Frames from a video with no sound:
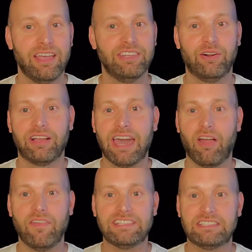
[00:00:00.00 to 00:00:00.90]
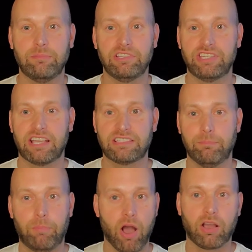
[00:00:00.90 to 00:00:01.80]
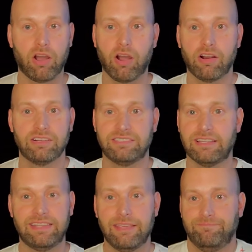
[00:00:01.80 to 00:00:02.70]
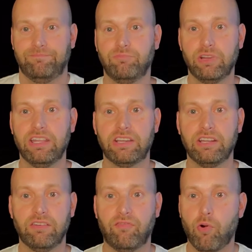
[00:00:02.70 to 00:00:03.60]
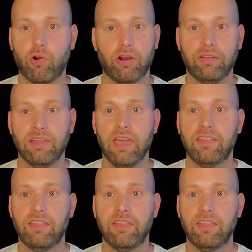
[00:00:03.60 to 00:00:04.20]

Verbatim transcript: you know, got all these stimulus checks and bought cars that they really couldn't afford.